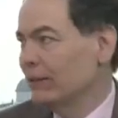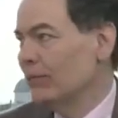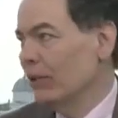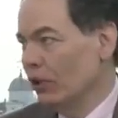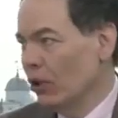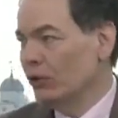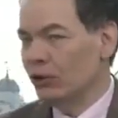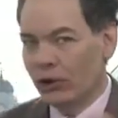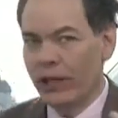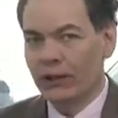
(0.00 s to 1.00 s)
system, or the
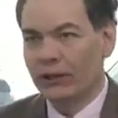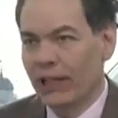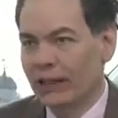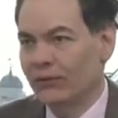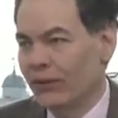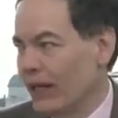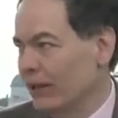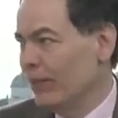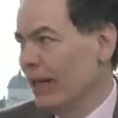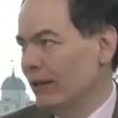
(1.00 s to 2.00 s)
ghost trader, as I
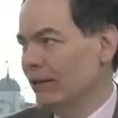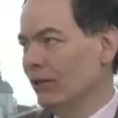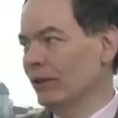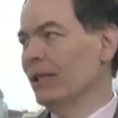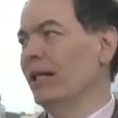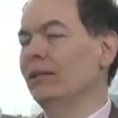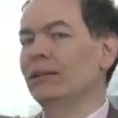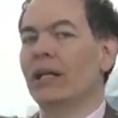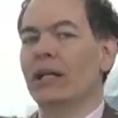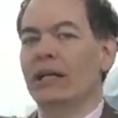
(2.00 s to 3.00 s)
defined it back in the early
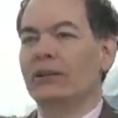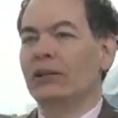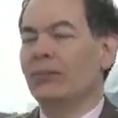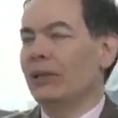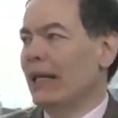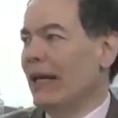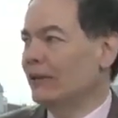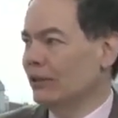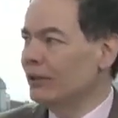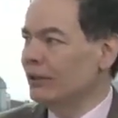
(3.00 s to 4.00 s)
90s, it simply
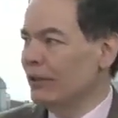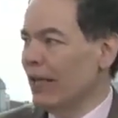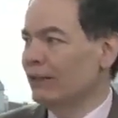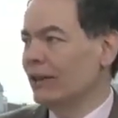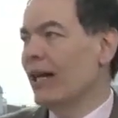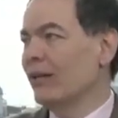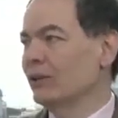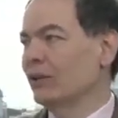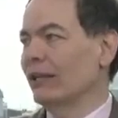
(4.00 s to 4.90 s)
cancels that side of the